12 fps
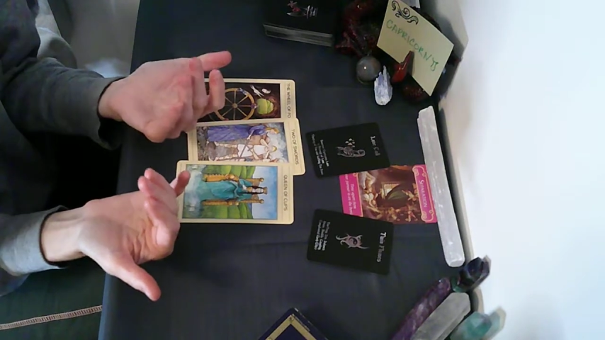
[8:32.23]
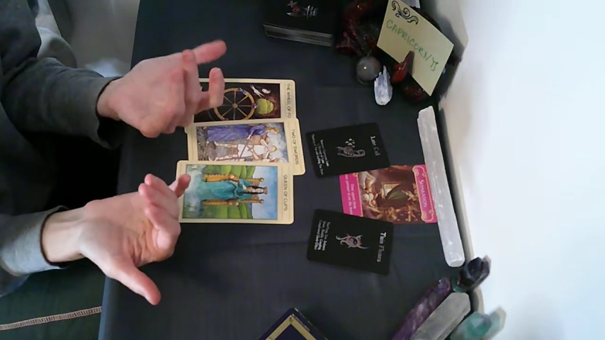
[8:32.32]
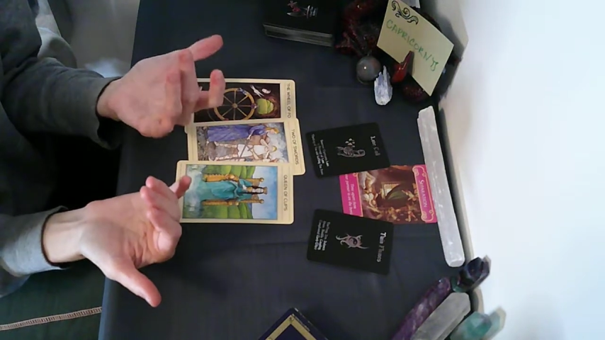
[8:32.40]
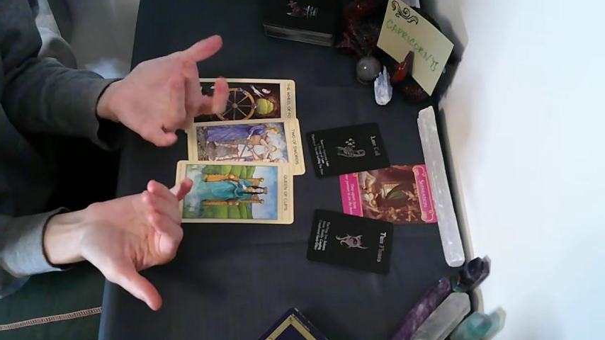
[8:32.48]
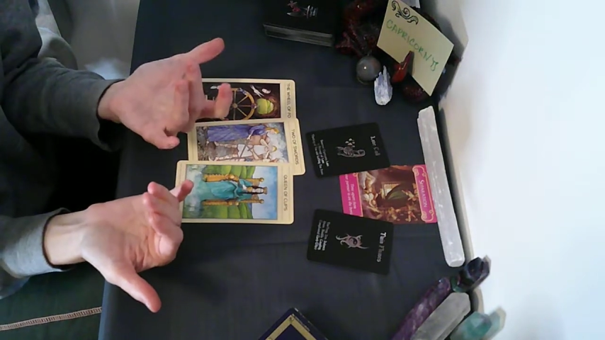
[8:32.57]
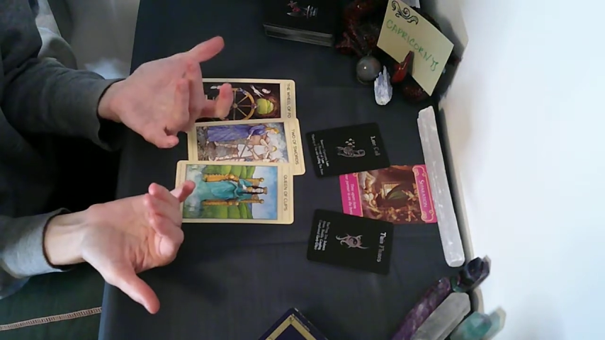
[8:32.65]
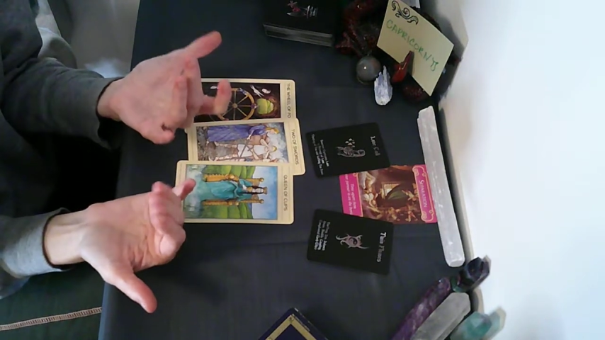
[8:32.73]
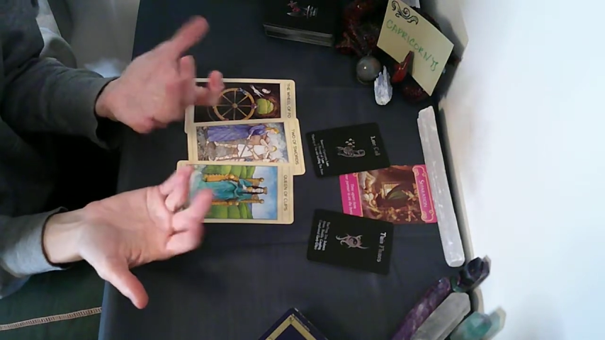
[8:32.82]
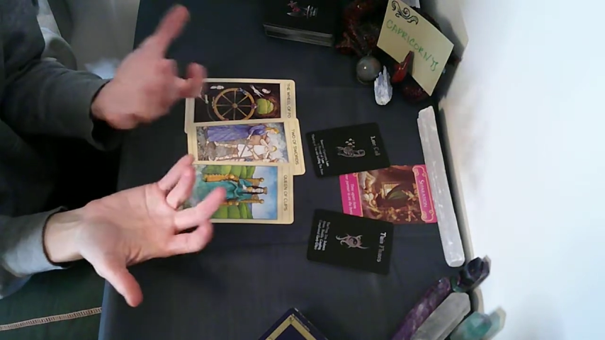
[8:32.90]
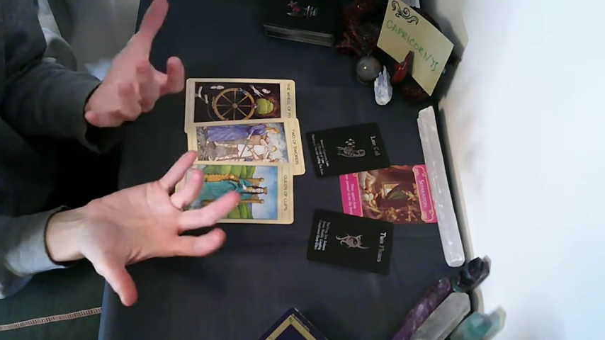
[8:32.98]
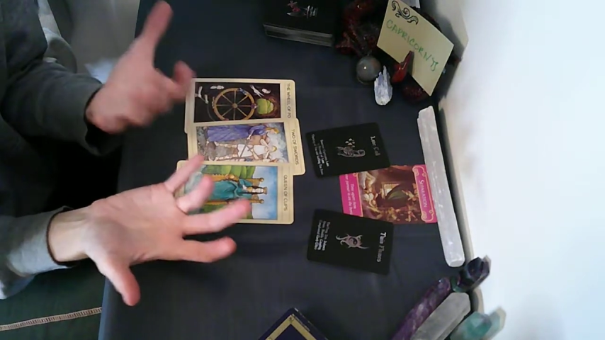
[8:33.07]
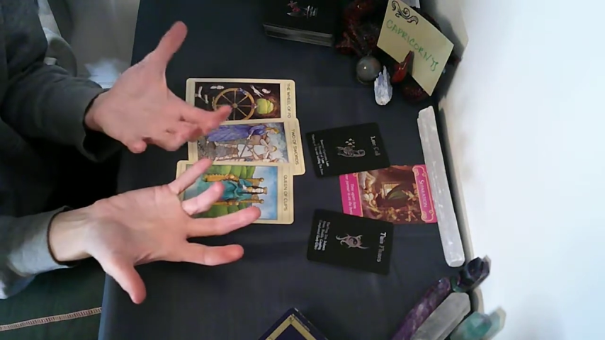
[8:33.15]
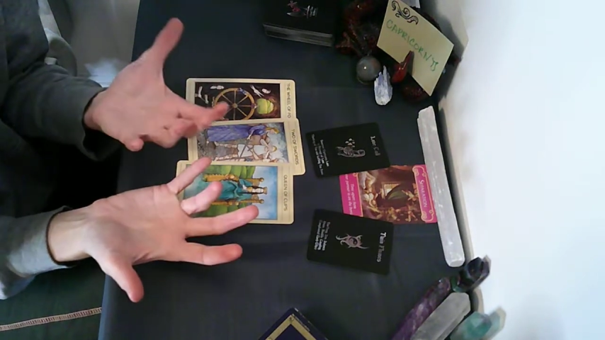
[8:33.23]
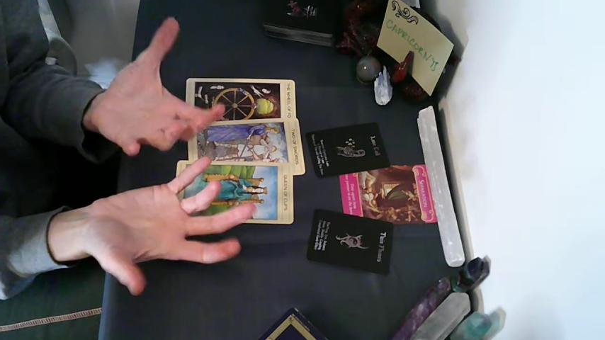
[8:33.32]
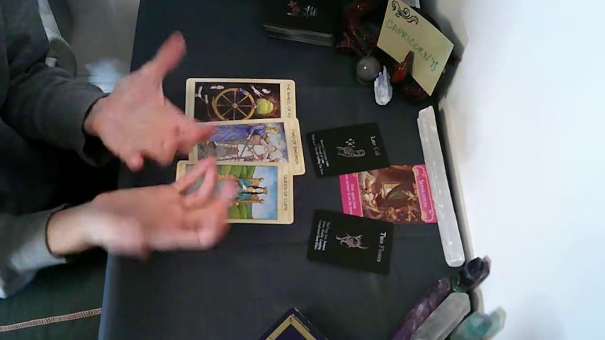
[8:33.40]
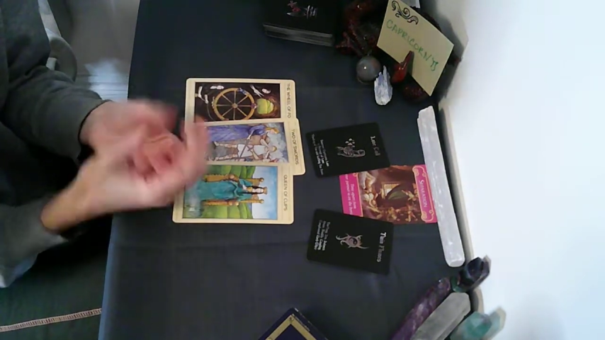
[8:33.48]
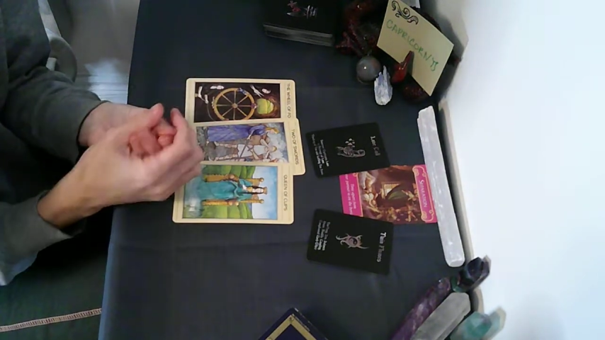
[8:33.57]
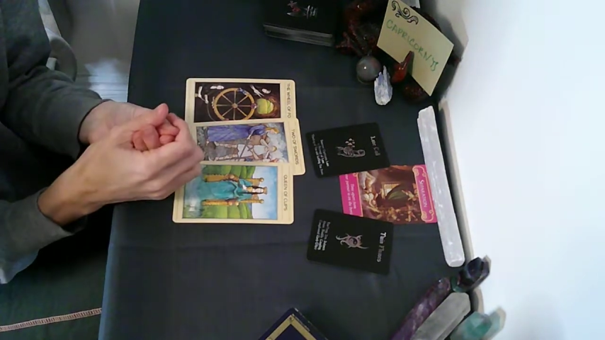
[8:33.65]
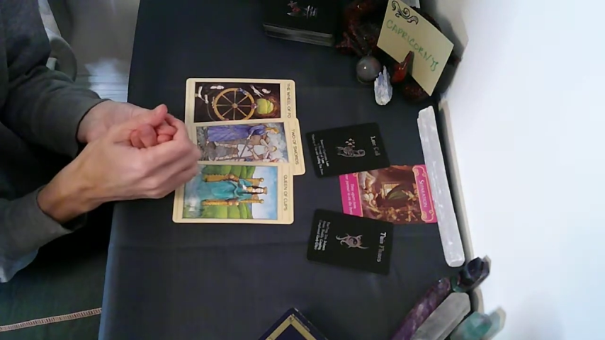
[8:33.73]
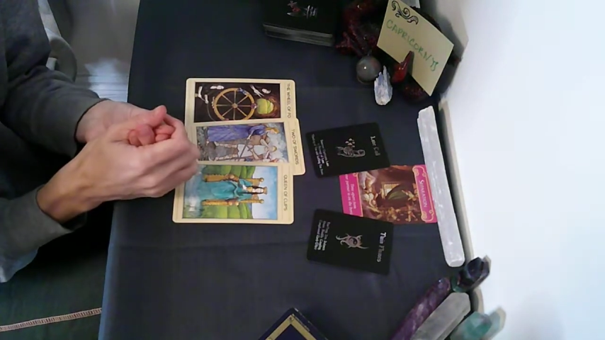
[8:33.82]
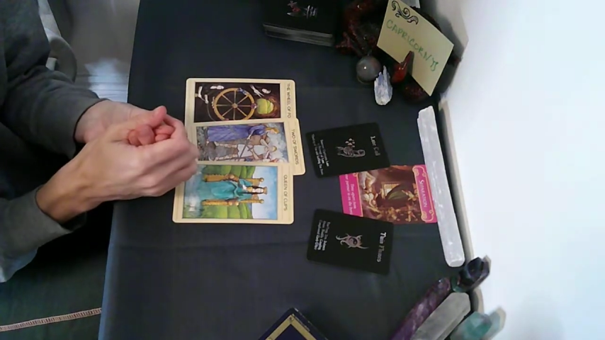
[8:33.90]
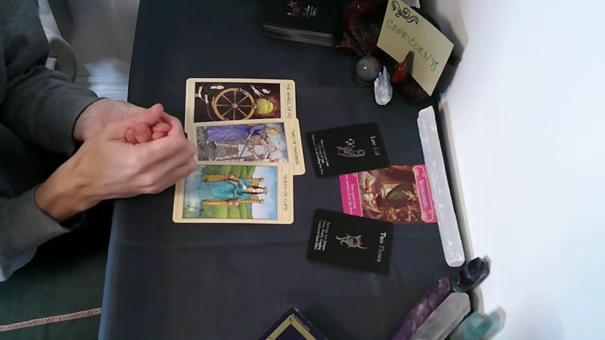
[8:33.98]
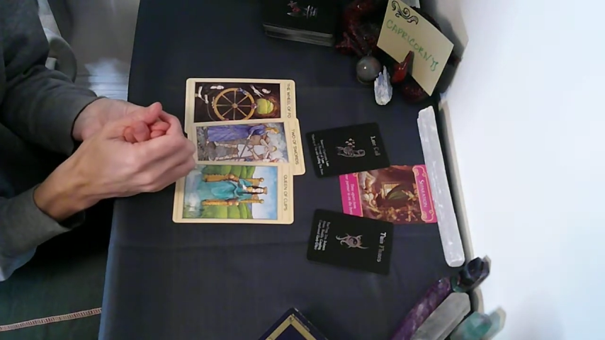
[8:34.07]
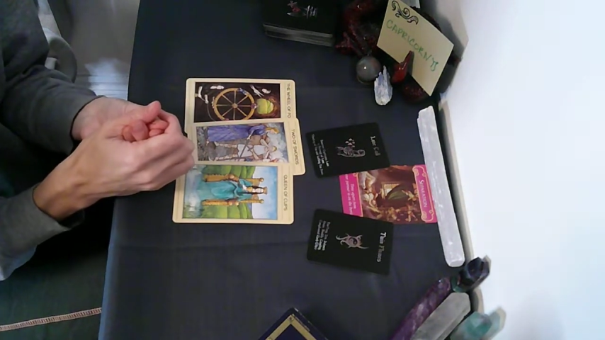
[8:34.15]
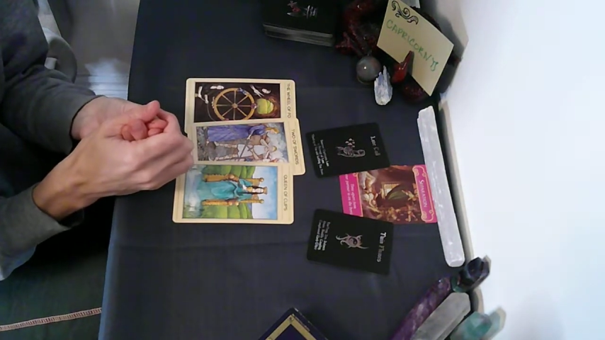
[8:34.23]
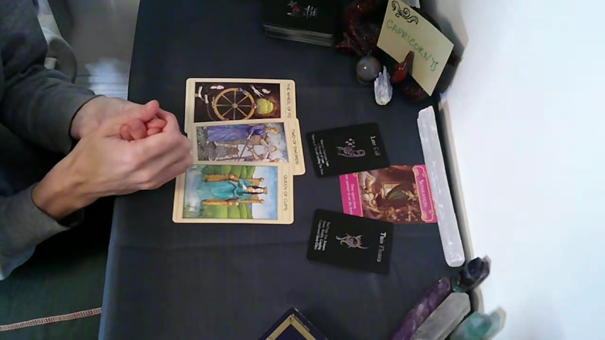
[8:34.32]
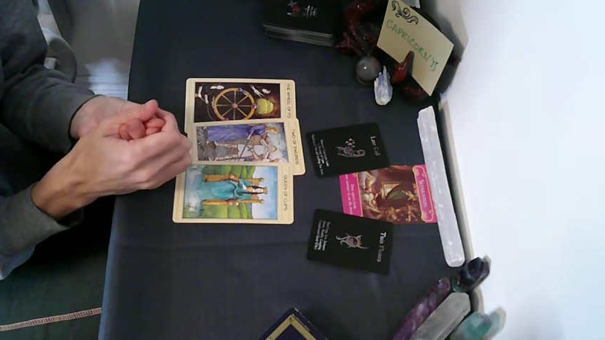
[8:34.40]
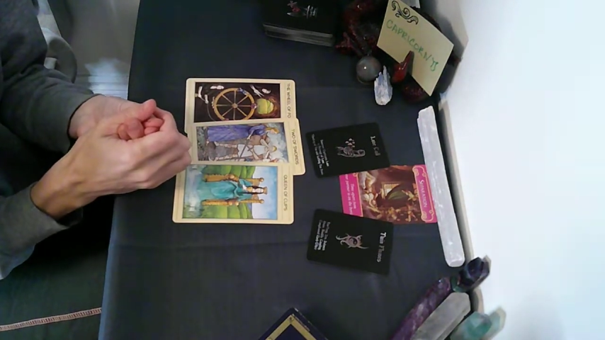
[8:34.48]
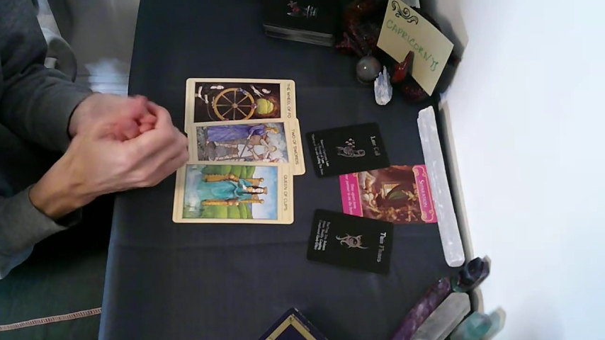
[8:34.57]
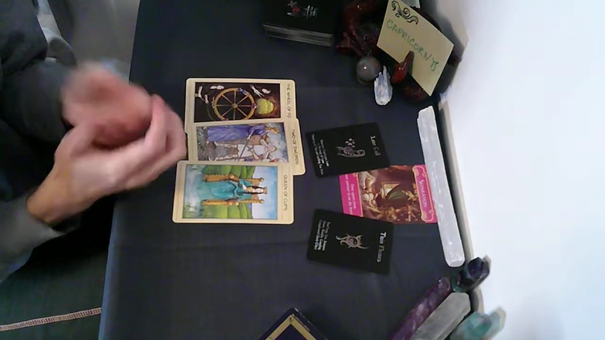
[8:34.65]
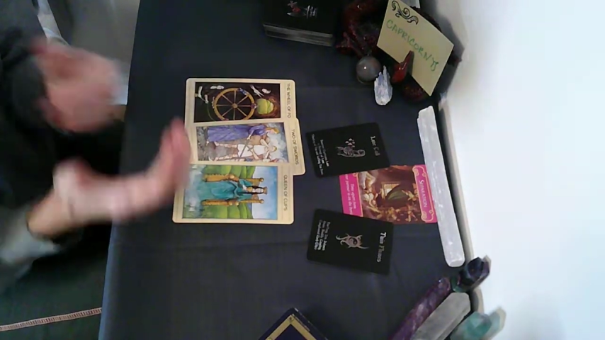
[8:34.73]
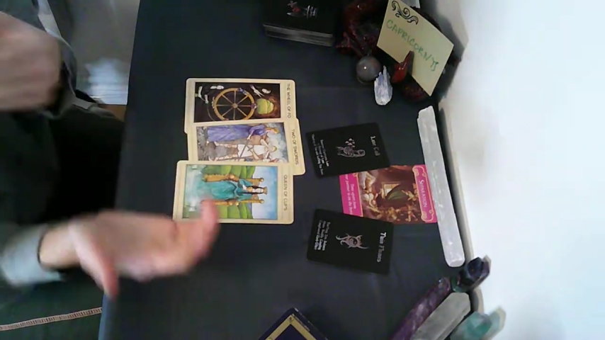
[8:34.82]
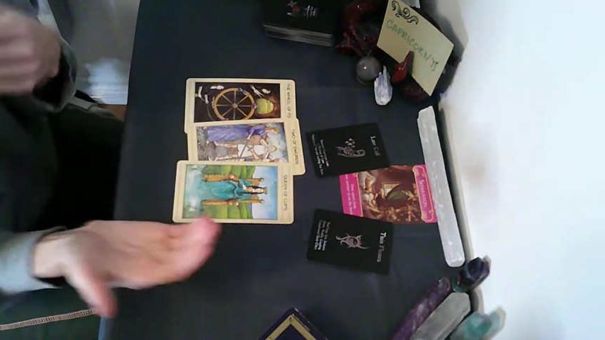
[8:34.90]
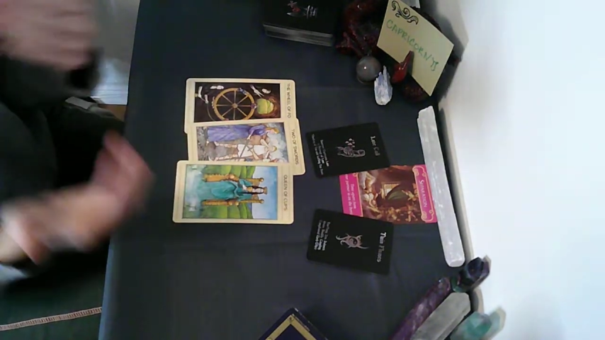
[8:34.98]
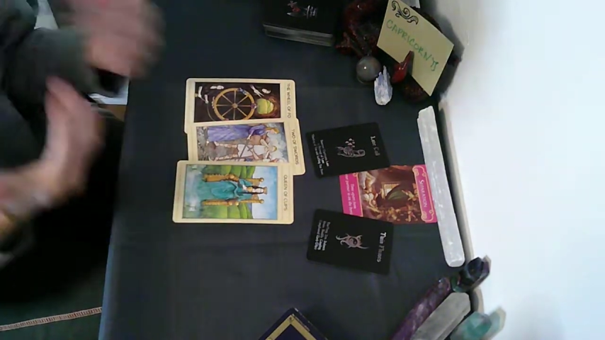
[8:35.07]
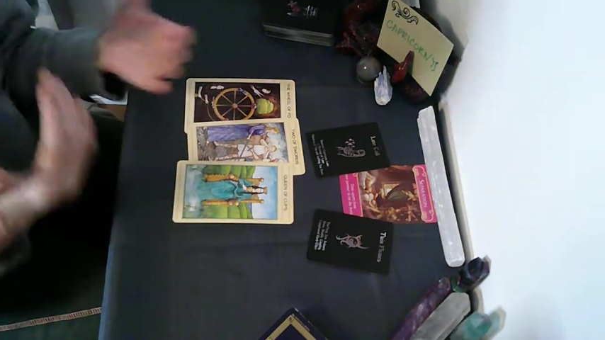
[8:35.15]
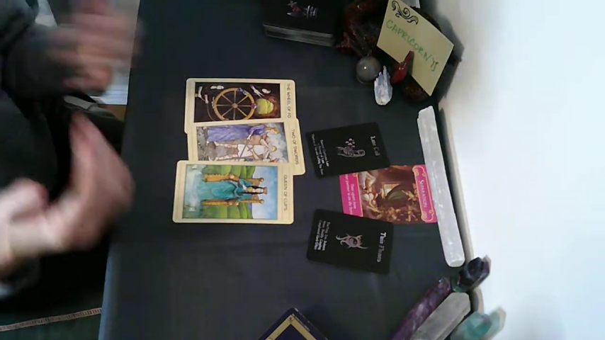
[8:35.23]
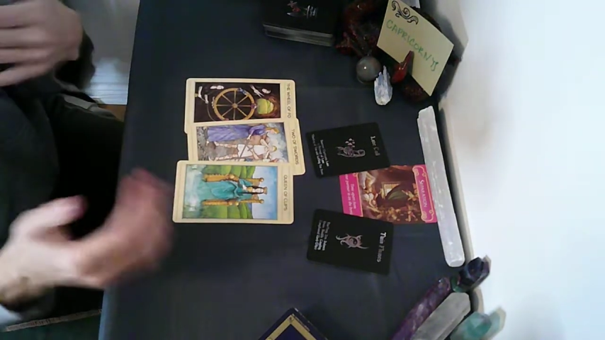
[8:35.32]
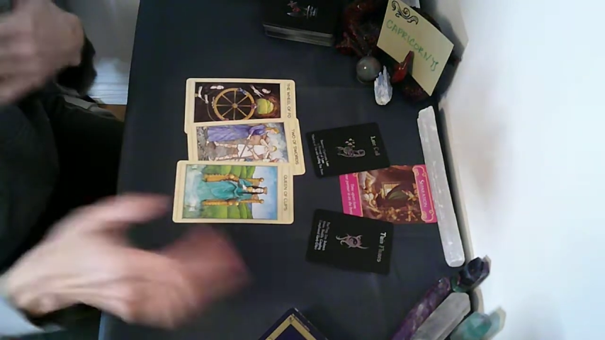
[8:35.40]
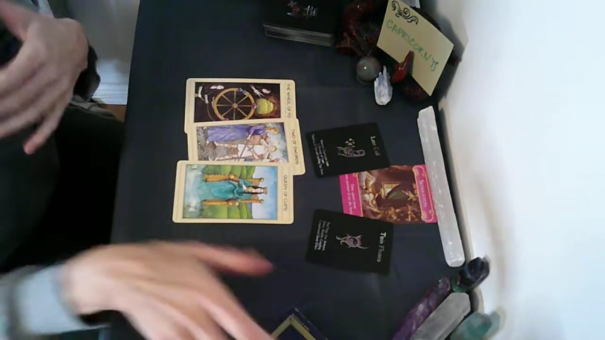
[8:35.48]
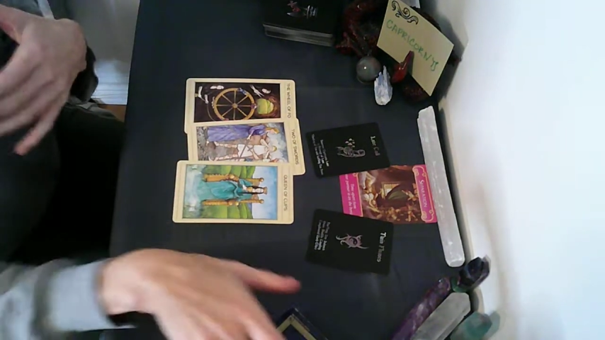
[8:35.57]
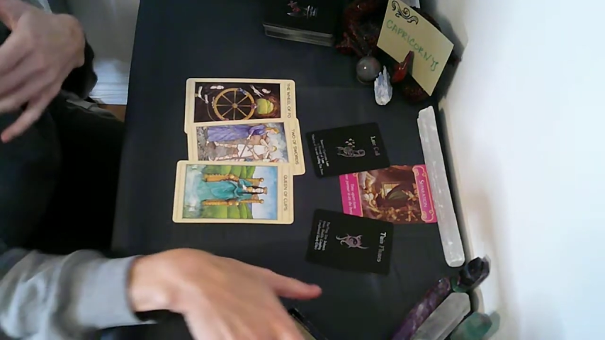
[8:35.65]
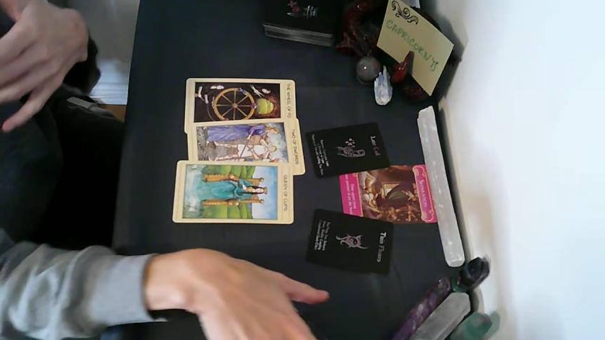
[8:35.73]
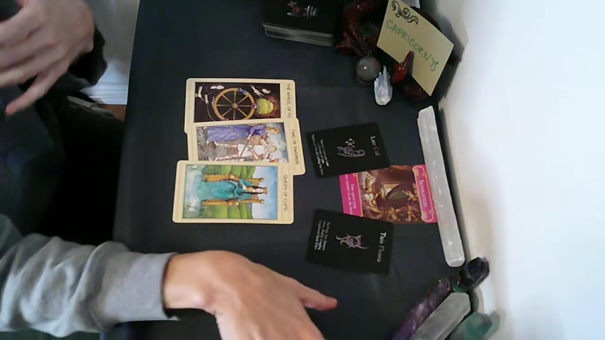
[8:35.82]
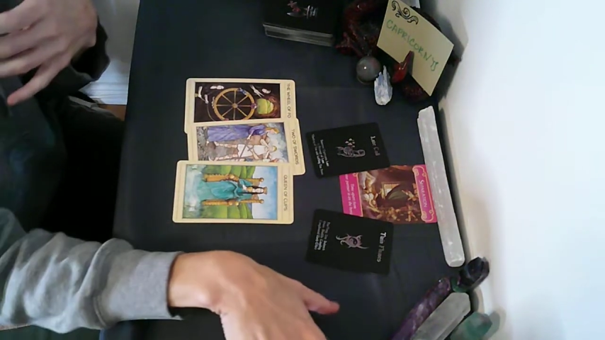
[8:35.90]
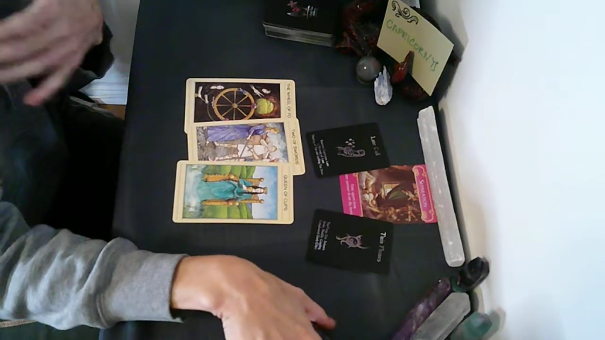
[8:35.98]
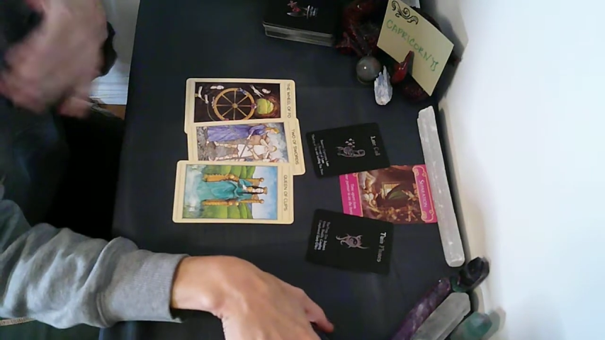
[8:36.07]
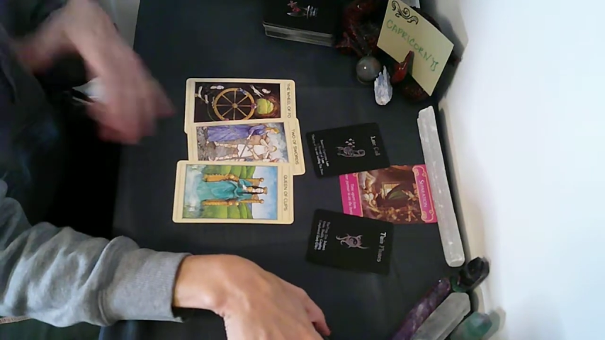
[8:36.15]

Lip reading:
No face is visible, so there are no lips to read.